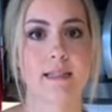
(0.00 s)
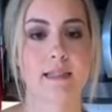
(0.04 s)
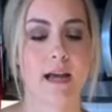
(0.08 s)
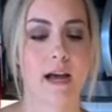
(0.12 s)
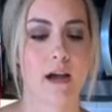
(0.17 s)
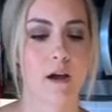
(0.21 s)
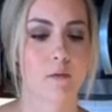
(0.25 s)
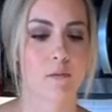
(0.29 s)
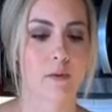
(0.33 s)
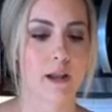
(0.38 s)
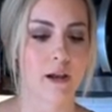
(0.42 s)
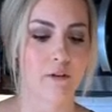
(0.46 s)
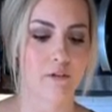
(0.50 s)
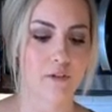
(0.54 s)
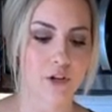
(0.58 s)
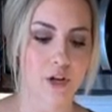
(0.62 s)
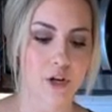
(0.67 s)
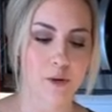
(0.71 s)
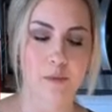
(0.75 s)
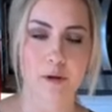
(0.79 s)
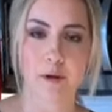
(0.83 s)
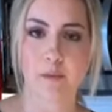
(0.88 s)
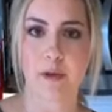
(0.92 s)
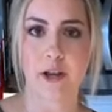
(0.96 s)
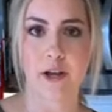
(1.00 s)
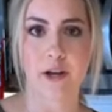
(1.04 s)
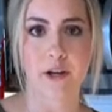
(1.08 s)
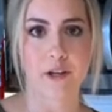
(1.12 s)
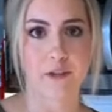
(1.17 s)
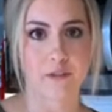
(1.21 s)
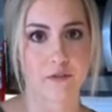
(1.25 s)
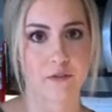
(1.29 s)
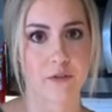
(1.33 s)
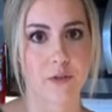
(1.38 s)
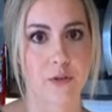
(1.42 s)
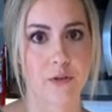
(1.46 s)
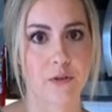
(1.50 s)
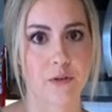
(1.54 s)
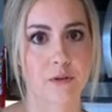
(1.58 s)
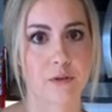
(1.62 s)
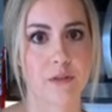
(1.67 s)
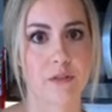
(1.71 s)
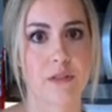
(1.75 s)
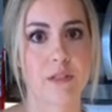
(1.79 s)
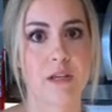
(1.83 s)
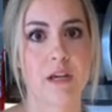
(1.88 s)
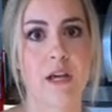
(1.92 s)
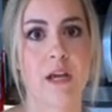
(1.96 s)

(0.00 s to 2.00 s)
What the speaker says: Whenever you're preparing foods,